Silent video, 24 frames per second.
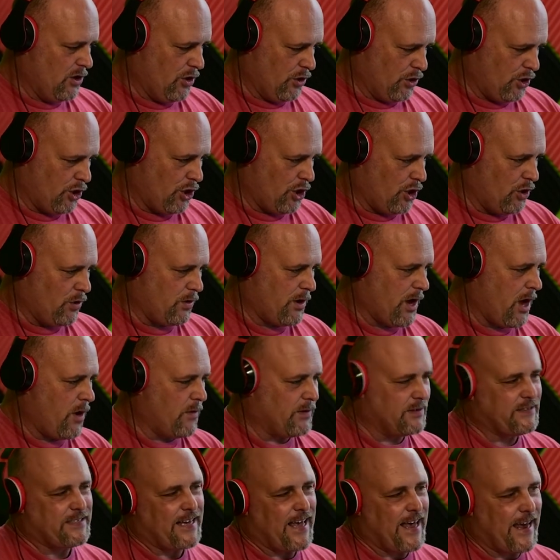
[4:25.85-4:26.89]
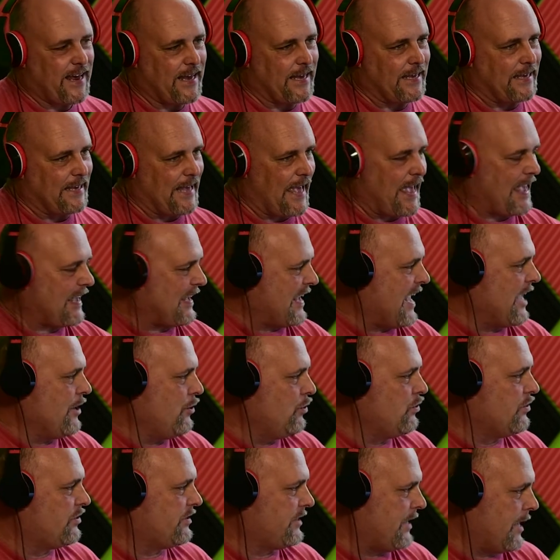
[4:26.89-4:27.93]
do you go and say, can
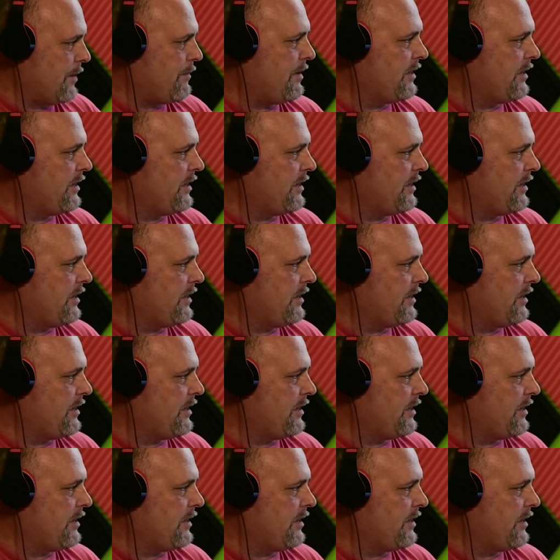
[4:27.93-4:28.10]
you send